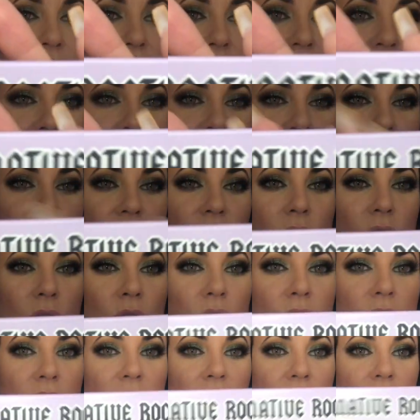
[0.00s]
that is
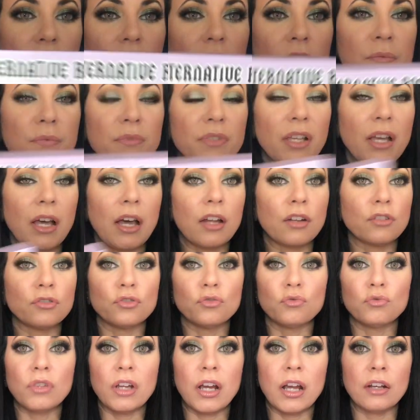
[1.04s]
all it comes. I
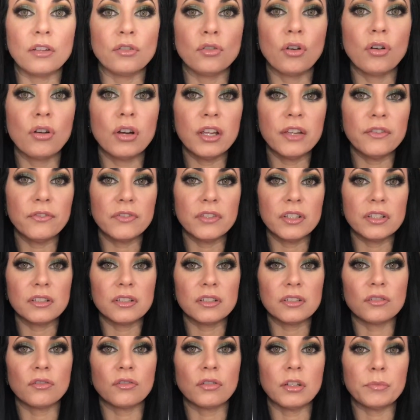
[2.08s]
do not know if this
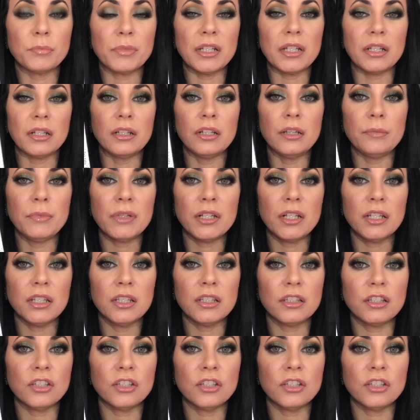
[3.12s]
is going to be a limited